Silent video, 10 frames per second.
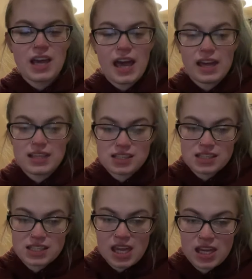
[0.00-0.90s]
Eggs
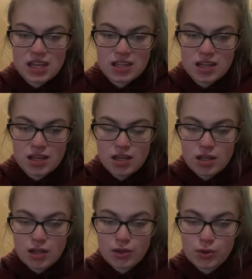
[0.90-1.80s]
contain
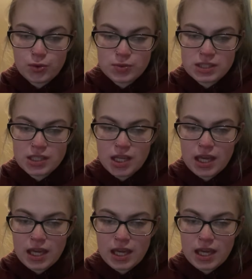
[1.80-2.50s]
lutein